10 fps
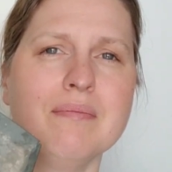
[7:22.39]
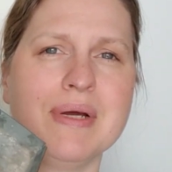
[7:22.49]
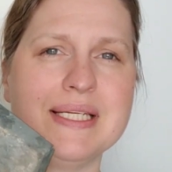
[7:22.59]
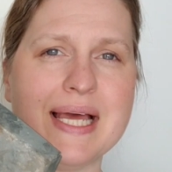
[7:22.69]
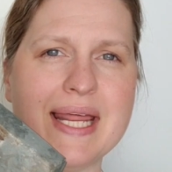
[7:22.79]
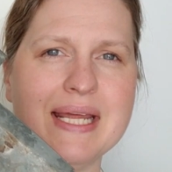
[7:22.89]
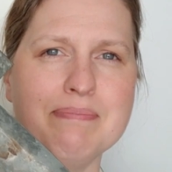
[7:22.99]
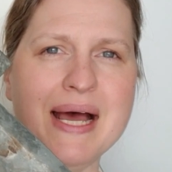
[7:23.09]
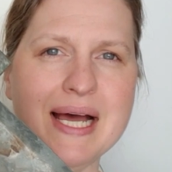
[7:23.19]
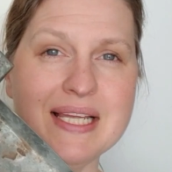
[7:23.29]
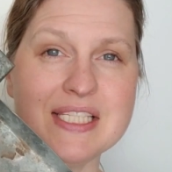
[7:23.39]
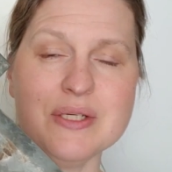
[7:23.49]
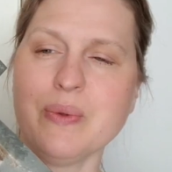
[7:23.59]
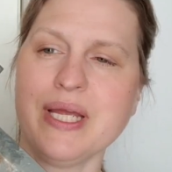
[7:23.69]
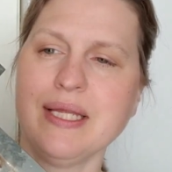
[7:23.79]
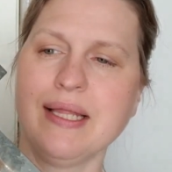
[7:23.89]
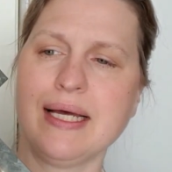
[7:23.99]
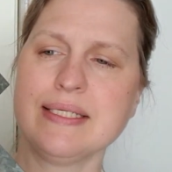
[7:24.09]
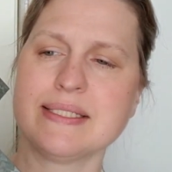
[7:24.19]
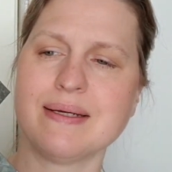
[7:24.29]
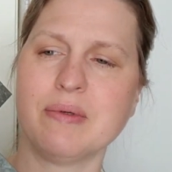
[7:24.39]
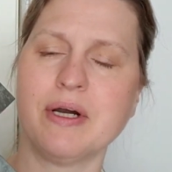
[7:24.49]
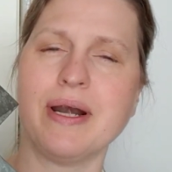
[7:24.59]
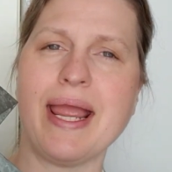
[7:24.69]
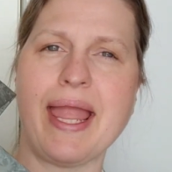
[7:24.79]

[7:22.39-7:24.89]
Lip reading: my dad had passed away last summer